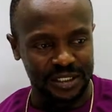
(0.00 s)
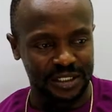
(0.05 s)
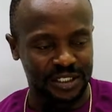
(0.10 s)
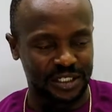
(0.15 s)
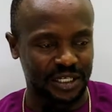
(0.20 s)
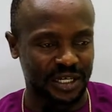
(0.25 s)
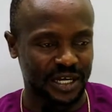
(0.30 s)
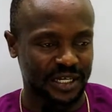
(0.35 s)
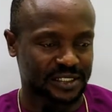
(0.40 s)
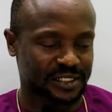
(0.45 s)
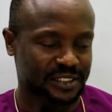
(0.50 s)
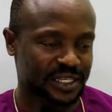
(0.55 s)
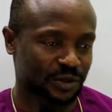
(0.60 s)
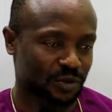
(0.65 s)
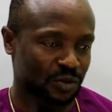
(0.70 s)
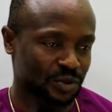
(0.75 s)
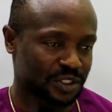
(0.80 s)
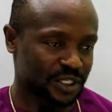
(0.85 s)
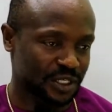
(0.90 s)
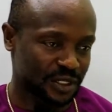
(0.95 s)
the
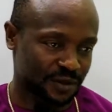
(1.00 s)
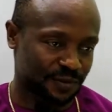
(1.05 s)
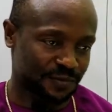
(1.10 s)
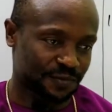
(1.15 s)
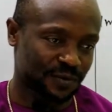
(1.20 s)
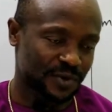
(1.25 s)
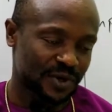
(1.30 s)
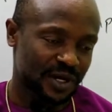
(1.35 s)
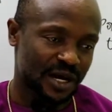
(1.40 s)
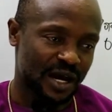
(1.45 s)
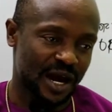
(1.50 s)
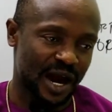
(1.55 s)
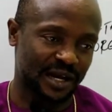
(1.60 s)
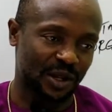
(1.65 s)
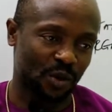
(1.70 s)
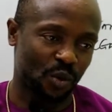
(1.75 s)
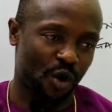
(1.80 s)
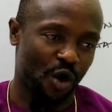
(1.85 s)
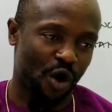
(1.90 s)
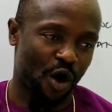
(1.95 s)
executive,
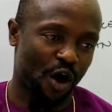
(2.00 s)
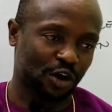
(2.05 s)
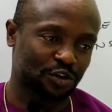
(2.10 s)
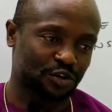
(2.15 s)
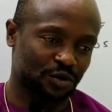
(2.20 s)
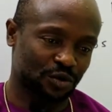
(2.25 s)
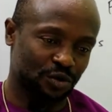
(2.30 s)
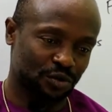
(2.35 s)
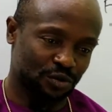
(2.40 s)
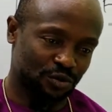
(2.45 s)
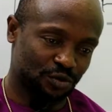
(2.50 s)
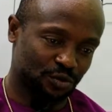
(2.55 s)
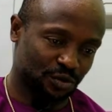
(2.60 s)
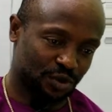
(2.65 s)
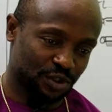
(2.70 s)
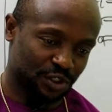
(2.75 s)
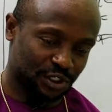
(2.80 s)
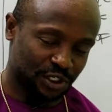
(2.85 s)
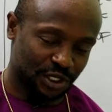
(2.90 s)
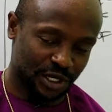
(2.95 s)
and the what?
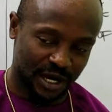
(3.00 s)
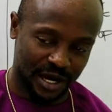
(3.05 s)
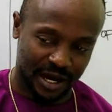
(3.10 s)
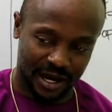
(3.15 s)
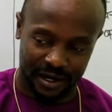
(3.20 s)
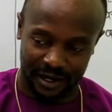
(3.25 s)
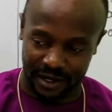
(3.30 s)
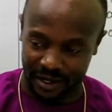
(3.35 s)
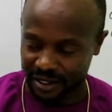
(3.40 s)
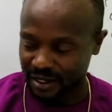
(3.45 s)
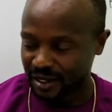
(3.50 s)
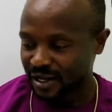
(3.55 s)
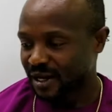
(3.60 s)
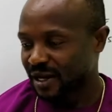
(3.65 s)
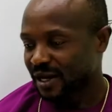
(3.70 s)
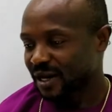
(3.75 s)
Judiciary.